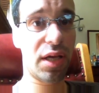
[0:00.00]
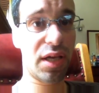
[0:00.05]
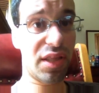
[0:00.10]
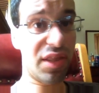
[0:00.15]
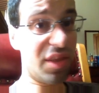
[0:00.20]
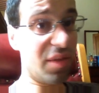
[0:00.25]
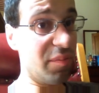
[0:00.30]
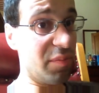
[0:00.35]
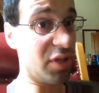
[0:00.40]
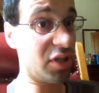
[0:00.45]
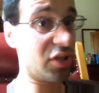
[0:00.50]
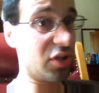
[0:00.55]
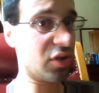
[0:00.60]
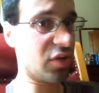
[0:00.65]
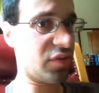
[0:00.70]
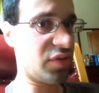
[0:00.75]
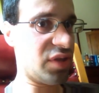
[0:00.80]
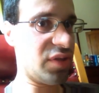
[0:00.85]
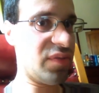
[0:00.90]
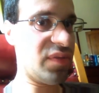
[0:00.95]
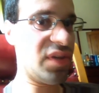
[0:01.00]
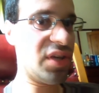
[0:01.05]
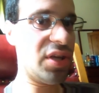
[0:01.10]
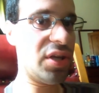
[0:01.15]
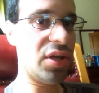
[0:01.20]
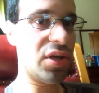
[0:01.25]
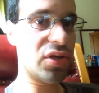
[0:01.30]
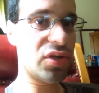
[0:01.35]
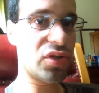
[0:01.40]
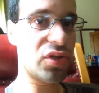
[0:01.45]
in the middle of the
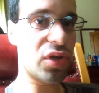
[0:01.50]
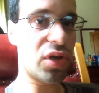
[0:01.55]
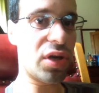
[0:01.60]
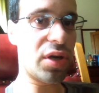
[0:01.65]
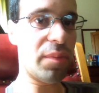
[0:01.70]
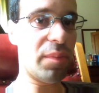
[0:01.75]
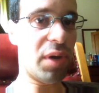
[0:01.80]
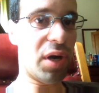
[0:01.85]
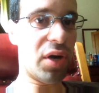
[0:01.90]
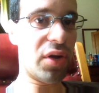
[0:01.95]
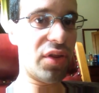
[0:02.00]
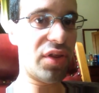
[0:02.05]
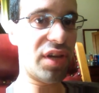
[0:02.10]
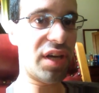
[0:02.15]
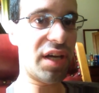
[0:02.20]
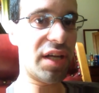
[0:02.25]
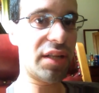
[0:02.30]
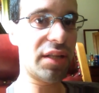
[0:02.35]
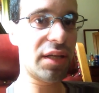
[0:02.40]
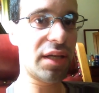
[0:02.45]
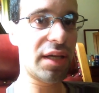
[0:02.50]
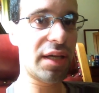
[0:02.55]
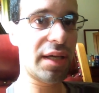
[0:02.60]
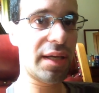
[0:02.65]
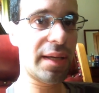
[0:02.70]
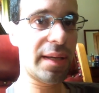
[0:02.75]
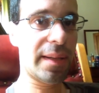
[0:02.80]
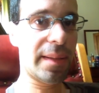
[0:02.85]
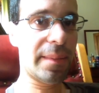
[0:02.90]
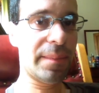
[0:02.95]
video, sorry about that.
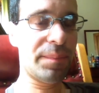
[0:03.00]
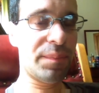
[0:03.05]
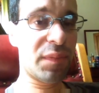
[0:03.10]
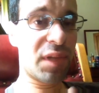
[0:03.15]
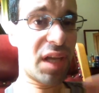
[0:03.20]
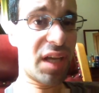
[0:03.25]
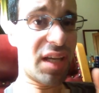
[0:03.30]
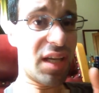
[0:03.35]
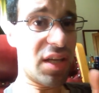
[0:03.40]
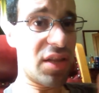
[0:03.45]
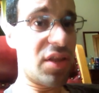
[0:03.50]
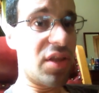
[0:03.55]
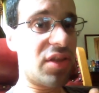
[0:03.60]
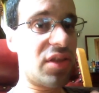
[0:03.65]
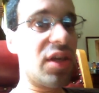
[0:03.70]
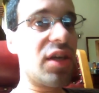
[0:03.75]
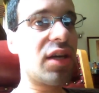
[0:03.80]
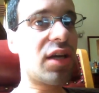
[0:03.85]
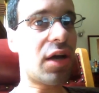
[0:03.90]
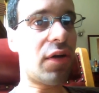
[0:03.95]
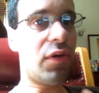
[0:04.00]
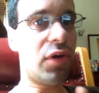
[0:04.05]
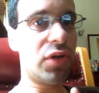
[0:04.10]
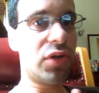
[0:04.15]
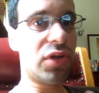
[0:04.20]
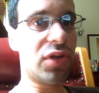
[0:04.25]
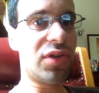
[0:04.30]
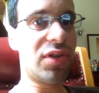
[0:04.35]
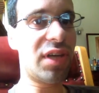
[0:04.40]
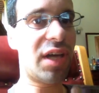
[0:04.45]
Again, the thing I
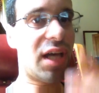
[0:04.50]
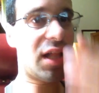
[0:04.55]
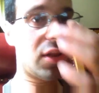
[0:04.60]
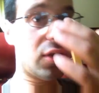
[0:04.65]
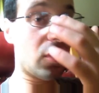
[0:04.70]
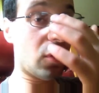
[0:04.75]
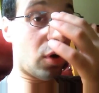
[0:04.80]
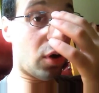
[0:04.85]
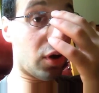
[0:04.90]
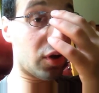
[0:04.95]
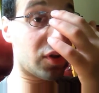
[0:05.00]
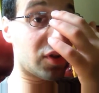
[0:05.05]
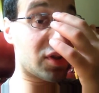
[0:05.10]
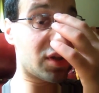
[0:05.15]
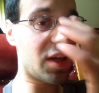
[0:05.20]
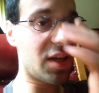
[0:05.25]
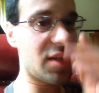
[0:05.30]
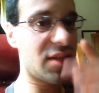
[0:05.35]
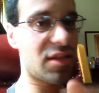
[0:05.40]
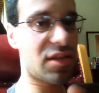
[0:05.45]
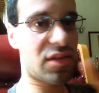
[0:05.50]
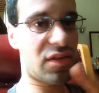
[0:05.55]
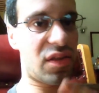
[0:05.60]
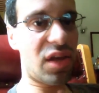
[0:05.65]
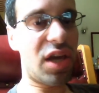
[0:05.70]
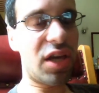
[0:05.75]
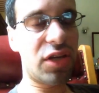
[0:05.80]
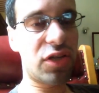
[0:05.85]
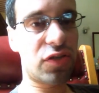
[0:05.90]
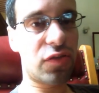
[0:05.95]
want to tell you also is
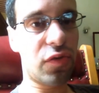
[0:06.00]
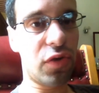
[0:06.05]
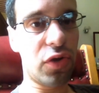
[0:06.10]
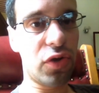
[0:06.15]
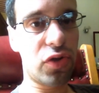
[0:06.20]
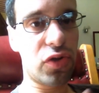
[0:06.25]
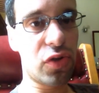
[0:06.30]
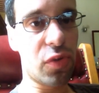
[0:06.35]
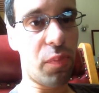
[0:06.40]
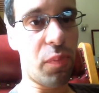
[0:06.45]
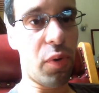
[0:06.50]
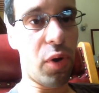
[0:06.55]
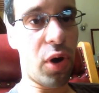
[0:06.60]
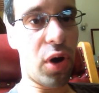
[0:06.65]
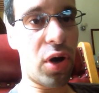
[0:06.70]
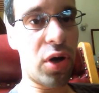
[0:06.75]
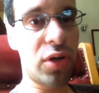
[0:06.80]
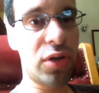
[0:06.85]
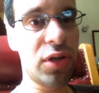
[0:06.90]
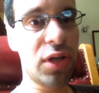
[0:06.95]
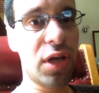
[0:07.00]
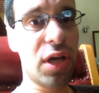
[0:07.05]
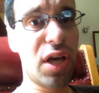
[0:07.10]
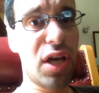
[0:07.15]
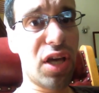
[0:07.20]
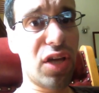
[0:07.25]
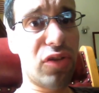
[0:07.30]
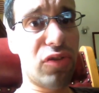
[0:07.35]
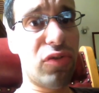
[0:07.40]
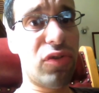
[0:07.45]
thanks for your support.
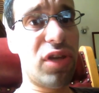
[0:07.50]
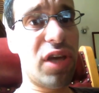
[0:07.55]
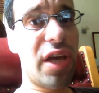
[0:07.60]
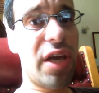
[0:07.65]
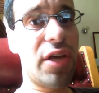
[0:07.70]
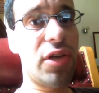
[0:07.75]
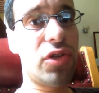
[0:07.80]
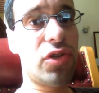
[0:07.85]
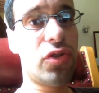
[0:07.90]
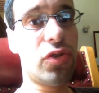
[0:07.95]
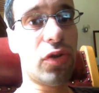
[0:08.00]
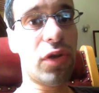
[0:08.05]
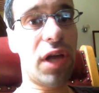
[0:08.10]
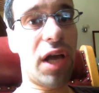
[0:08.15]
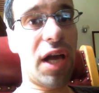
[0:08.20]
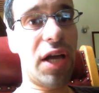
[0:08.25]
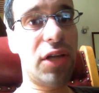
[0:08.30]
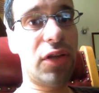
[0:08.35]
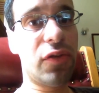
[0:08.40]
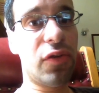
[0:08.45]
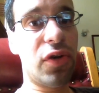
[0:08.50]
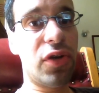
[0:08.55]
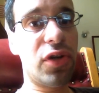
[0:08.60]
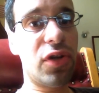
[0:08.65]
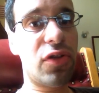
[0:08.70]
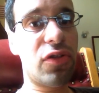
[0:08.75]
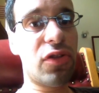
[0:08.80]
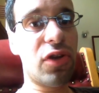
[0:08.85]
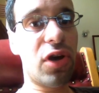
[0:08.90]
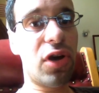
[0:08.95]
Today is July
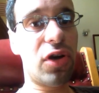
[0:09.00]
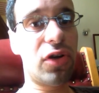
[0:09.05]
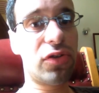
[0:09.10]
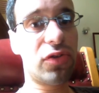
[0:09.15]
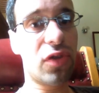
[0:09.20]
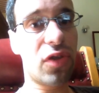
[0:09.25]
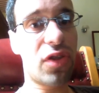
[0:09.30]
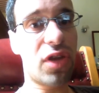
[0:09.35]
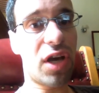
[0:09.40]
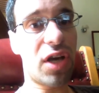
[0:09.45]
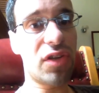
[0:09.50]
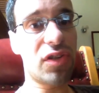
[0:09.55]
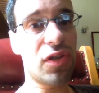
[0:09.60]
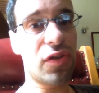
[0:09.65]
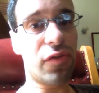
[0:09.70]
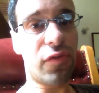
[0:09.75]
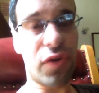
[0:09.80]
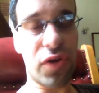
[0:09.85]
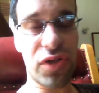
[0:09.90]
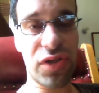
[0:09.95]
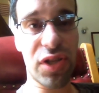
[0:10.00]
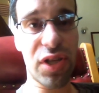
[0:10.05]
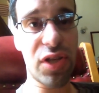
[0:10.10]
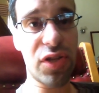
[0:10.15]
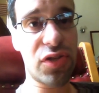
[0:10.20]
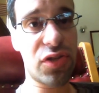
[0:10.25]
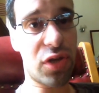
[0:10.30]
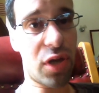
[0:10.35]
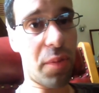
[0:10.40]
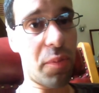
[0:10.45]
23rd,
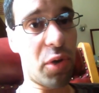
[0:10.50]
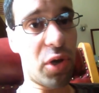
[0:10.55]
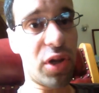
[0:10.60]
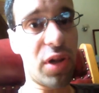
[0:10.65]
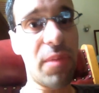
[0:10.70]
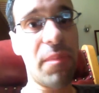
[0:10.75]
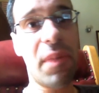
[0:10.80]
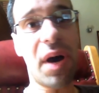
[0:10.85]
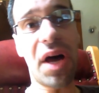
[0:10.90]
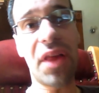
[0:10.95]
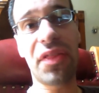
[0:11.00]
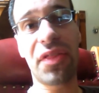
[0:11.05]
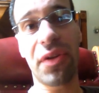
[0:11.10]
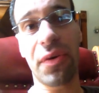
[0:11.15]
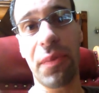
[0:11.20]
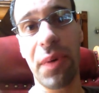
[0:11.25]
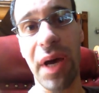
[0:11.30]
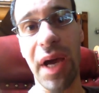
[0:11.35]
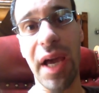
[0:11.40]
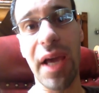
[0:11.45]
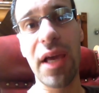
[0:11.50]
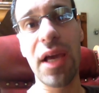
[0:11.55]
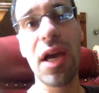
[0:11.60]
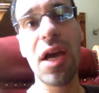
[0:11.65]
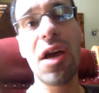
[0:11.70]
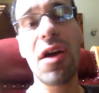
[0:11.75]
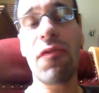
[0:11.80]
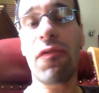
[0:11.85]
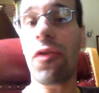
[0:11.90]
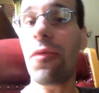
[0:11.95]
2014, so I'm only a month away
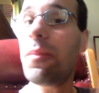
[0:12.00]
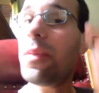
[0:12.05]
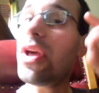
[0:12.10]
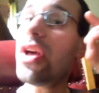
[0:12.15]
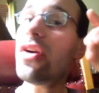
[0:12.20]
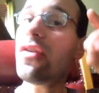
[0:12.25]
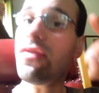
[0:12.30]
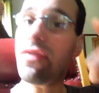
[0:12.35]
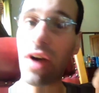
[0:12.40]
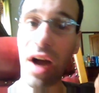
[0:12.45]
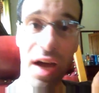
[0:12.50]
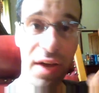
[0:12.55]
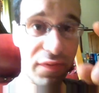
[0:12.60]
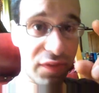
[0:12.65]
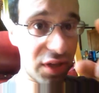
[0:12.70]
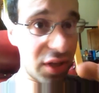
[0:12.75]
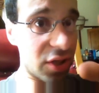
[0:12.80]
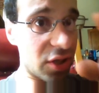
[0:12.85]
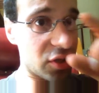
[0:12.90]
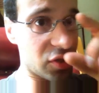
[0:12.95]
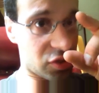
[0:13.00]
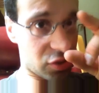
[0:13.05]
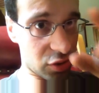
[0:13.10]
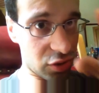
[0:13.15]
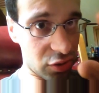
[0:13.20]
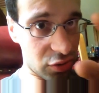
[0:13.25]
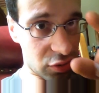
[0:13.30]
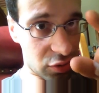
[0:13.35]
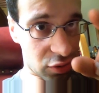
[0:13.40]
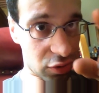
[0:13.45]
from being five years
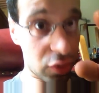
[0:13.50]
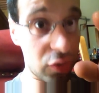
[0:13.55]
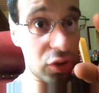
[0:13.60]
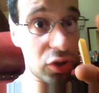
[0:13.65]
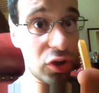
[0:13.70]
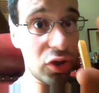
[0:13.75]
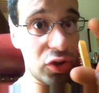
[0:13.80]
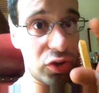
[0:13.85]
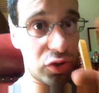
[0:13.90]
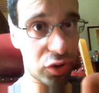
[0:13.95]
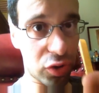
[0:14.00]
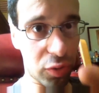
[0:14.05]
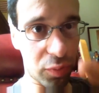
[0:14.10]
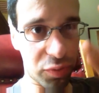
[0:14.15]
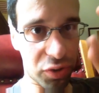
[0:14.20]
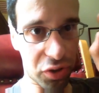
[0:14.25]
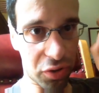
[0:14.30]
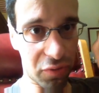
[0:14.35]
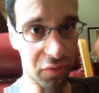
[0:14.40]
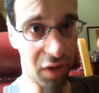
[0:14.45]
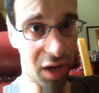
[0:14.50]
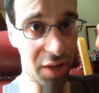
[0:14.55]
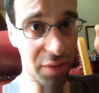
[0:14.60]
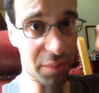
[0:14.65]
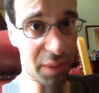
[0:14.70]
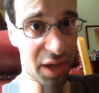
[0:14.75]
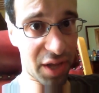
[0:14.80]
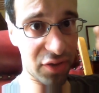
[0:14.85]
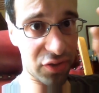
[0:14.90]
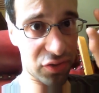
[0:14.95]
in, on YouTube. So,
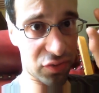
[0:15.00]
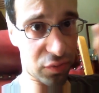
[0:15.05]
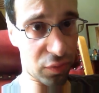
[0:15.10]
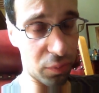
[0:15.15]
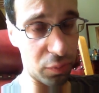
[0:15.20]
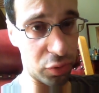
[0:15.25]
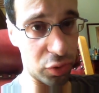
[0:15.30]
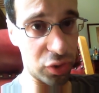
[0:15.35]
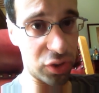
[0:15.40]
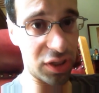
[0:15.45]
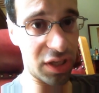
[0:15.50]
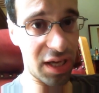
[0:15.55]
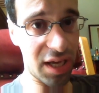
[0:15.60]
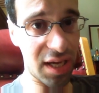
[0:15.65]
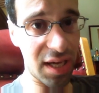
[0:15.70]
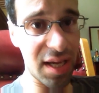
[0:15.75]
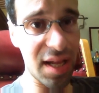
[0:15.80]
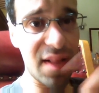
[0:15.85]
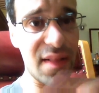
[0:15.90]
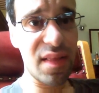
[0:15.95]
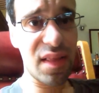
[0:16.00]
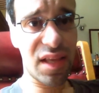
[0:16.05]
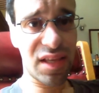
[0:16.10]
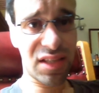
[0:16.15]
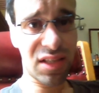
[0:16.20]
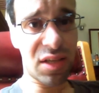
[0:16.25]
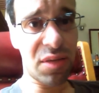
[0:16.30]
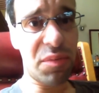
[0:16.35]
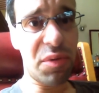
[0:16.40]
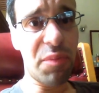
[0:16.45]
one month from today,
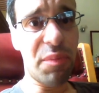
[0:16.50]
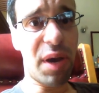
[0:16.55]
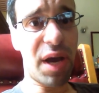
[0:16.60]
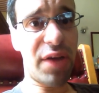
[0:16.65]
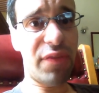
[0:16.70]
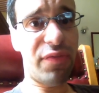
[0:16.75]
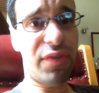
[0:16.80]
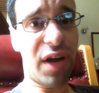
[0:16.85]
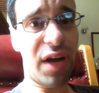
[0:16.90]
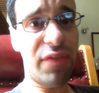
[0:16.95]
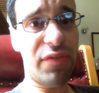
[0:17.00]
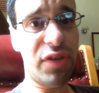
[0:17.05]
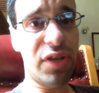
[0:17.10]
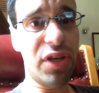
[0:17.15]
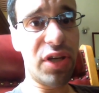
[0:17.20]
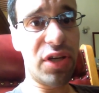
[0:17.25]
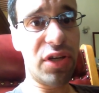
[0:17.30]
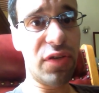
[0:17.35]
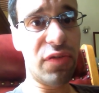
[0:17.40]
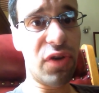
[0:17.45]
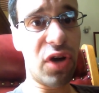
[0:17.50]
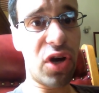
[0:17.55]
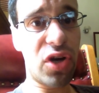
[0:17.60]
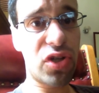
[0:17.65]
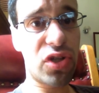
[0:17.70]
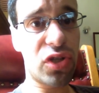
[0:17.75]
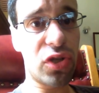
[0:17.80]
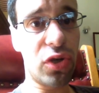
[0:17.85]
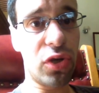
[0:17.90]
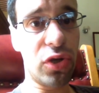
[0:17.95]
it's gonna be my five year
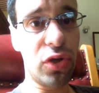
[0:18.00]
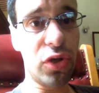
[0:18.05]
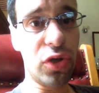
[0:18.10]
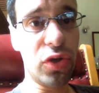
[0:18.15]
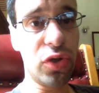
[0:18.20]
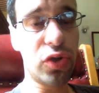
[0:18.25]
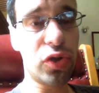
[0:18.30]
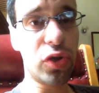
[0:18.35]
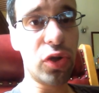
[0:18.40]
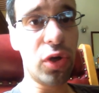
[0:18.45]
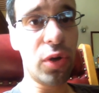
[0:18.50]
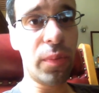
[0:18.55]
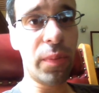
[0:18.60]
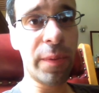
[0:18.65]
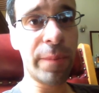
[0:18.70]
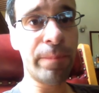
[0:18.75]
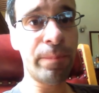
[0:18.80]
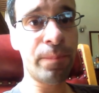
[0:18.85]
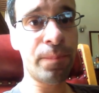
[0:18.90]
anniversary on YouTube.